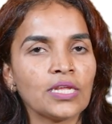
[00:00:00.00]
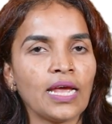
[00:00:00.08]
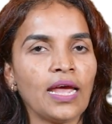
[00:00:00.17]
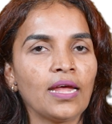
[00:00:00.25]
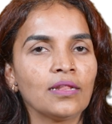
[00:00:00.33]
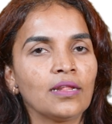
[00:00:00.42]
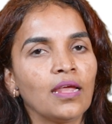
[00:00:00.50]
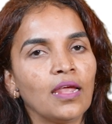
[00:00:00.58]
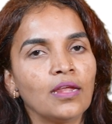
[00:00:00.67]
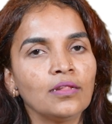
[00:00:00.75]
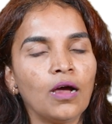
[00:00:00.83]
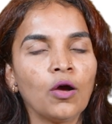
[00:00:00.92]
can
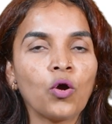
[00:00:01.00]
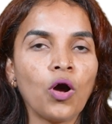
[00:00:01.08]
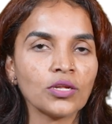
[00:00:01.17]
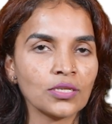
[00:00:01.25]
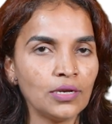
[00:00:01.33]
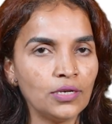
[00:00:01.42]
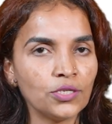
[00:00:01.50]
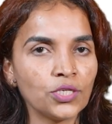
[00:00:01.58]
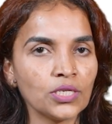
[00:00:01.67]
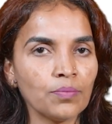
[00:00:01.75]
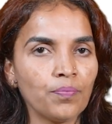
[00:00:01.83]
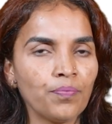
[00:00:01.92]
gain a cost
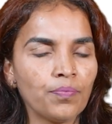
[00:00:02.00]
leadership.